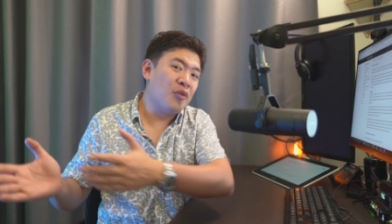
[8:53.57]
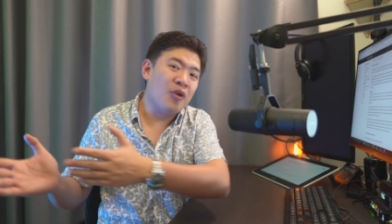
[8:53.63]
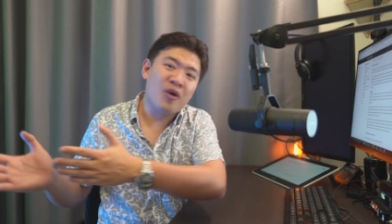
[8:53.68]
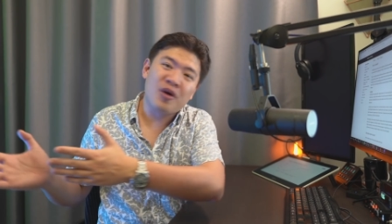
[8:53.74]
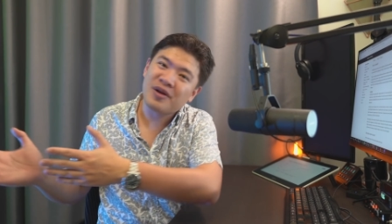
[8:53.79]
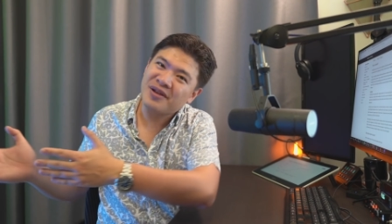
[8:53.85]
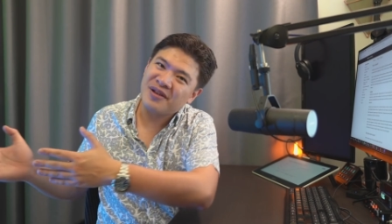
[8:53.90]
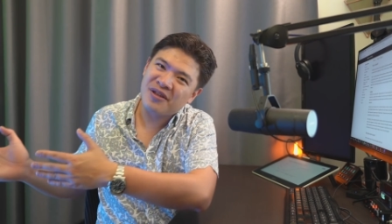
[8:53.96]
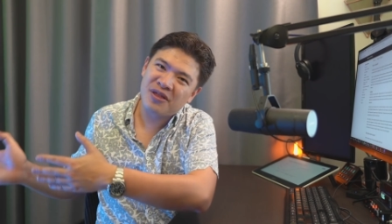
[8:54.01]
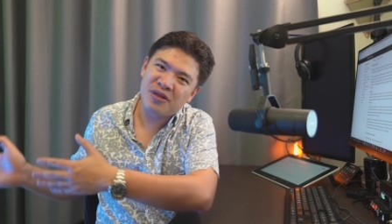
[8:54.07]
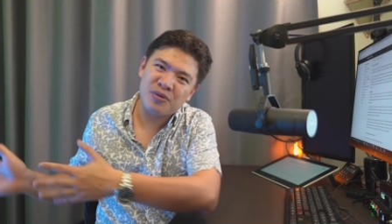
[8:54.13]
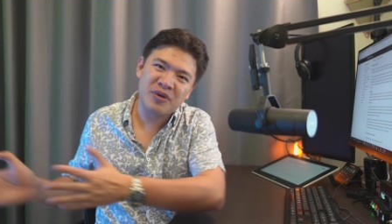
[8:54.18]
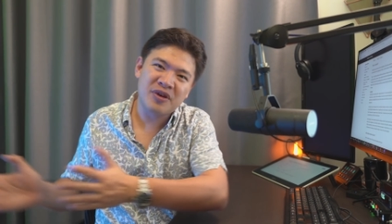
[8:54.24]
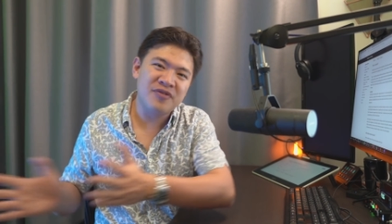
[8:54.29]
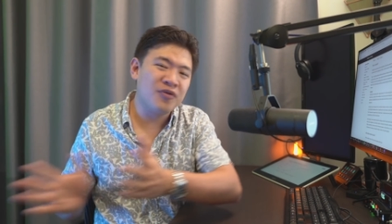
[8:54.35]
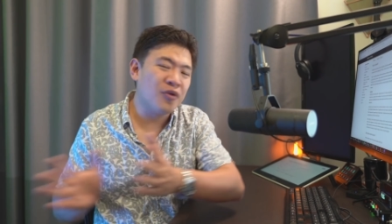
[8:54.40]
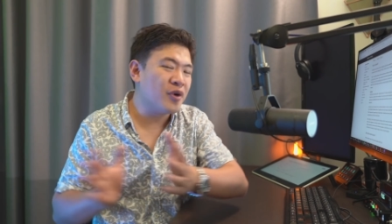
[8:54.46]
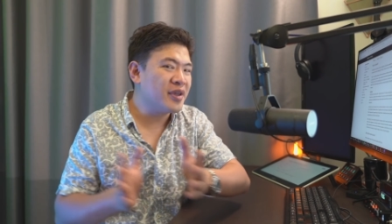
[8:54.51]
more than
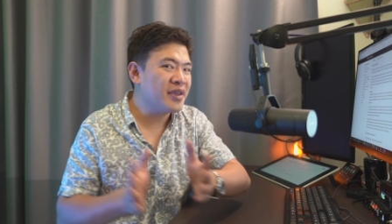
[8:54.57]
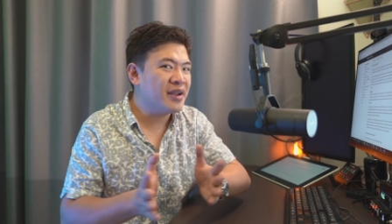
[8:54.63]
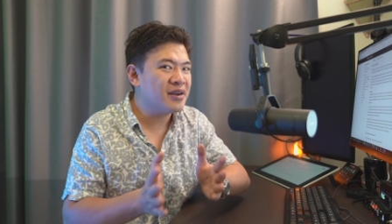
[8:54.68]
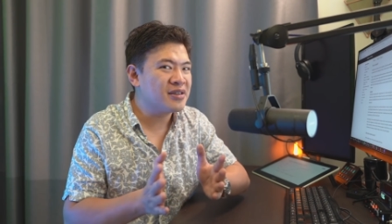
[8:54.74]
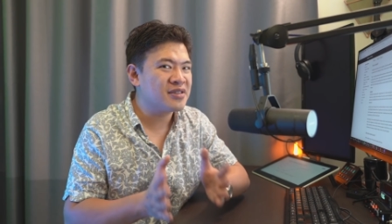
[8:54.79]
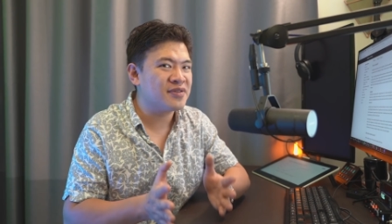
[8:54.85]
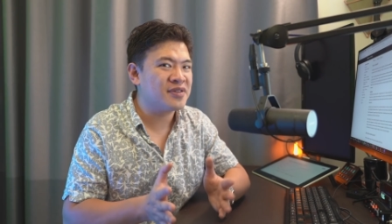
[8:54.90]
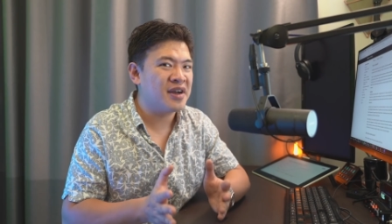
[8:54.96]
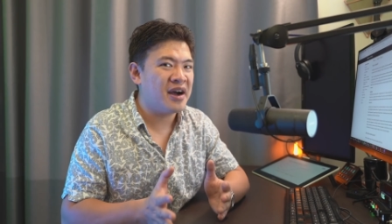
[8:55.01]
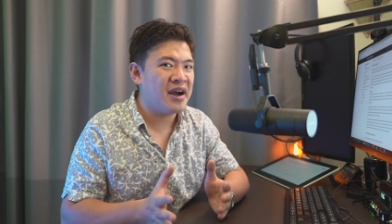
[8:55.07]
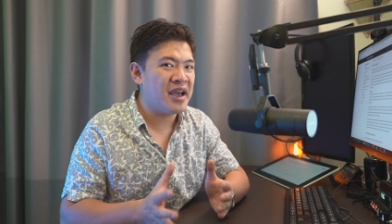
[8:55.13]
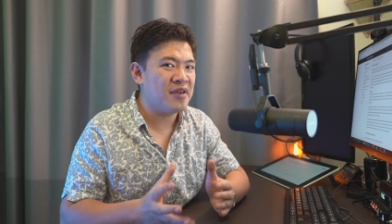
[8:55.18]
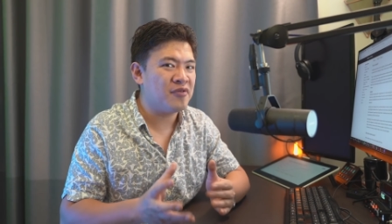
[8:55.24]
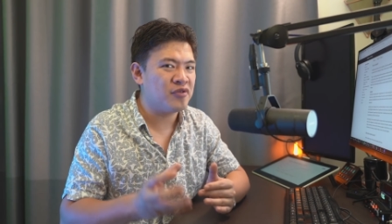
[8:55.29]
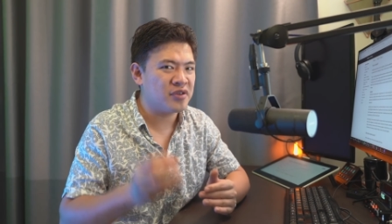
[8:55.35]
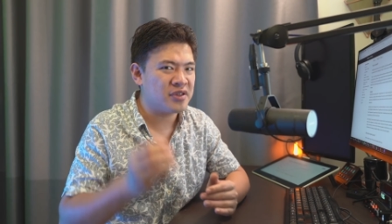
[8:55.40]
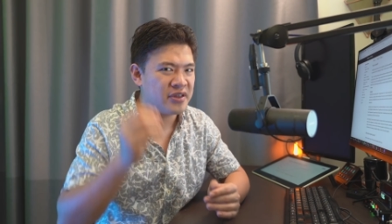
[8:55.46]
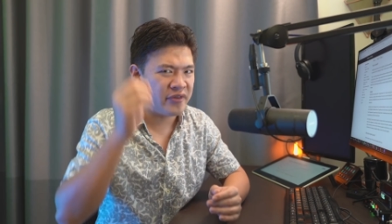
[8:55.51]
three, four years of
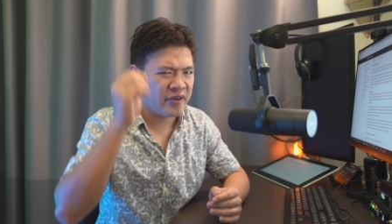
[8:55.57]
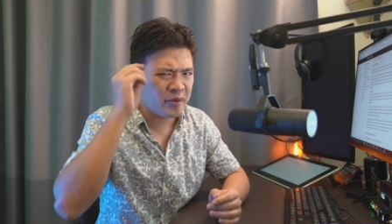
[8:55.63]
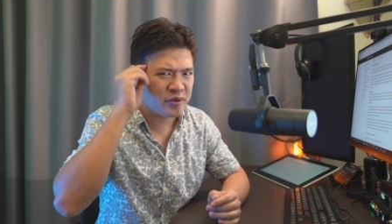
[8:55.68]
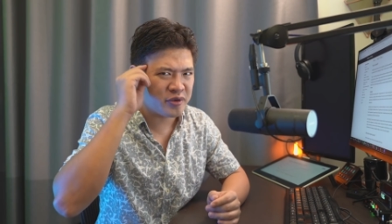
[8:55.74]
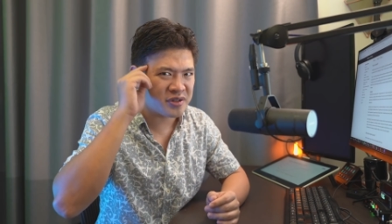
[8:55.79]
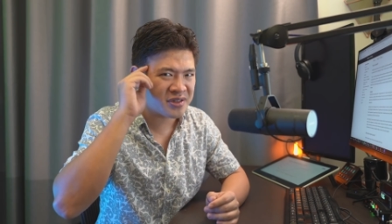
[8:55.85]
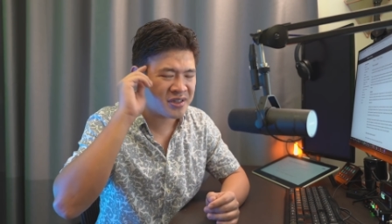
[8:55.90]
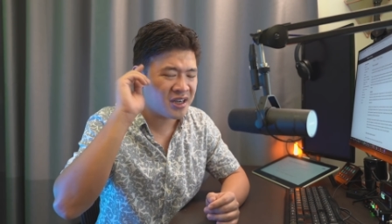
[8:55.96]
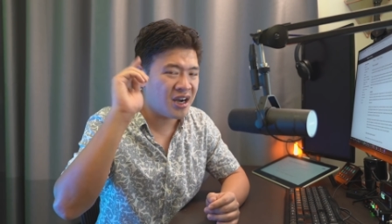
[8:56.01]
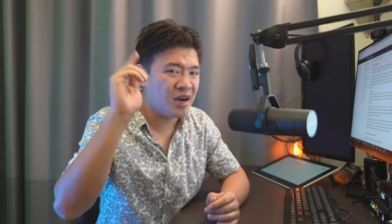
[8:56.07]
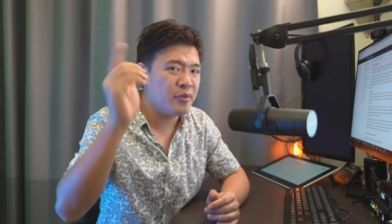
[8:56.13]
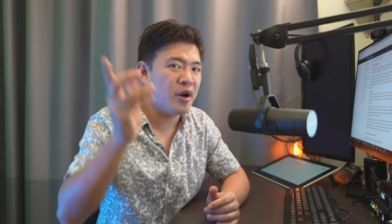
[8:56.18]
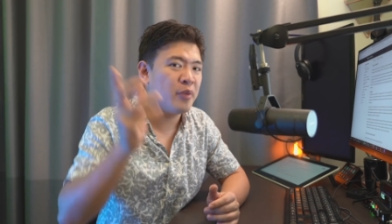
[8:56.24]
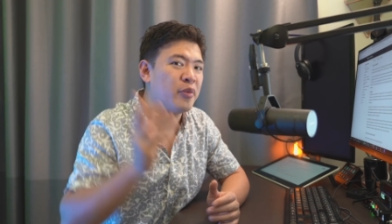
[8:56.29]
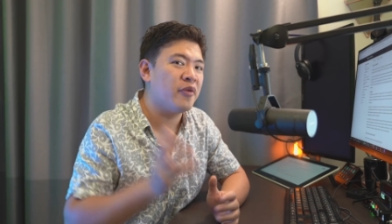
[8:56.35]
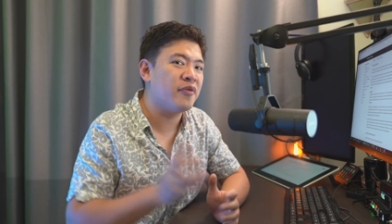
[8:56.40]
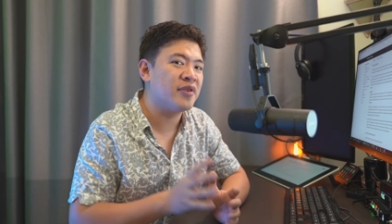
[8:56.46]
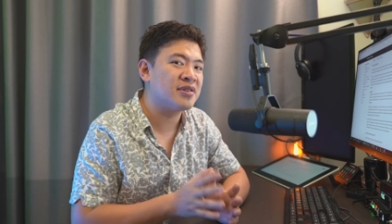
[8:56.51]
time for developers to
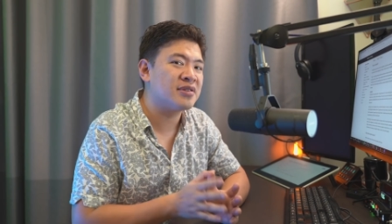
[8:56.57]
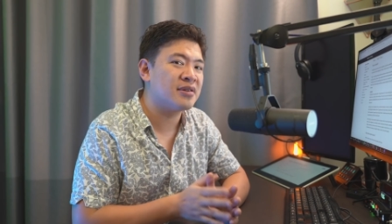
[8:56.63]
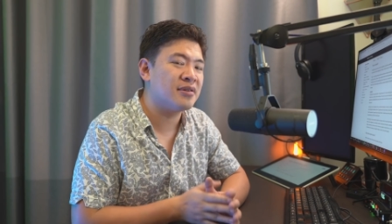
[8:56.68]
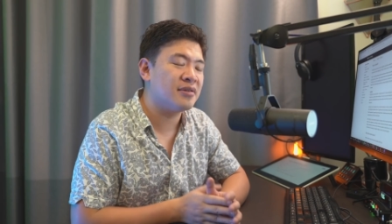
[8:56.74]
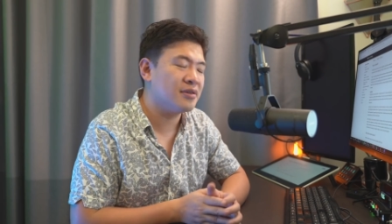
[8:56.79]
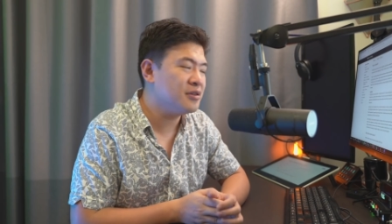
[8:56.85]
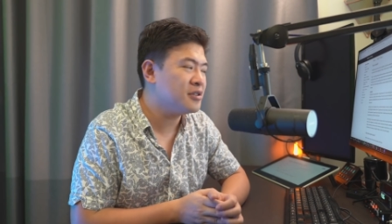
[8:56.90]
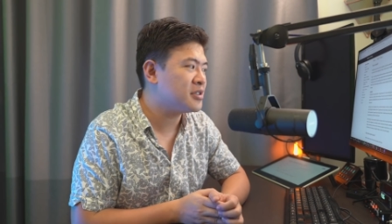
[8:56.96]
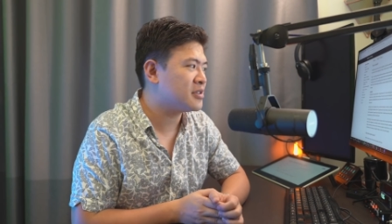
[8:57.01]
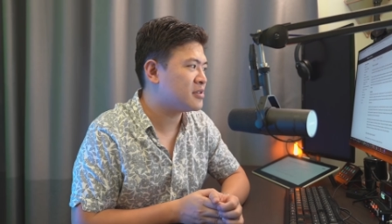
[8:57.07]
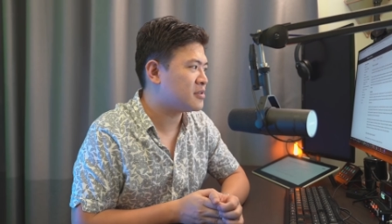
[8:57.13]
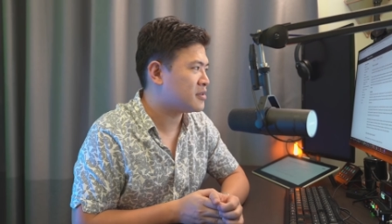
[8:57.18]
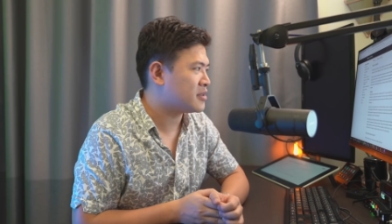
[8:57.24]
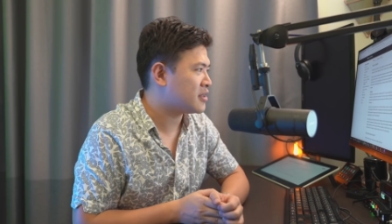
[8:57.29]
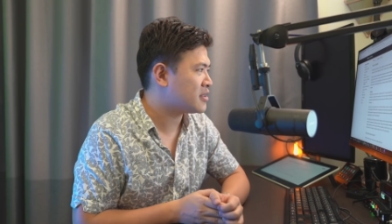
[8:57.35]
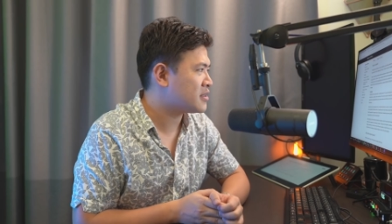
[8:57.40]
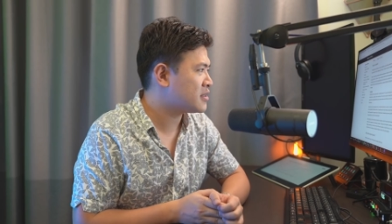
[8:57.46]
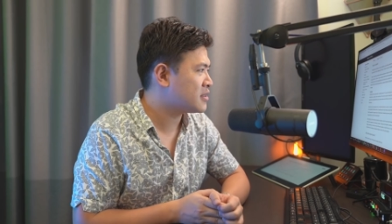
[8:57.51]
come up with the solution to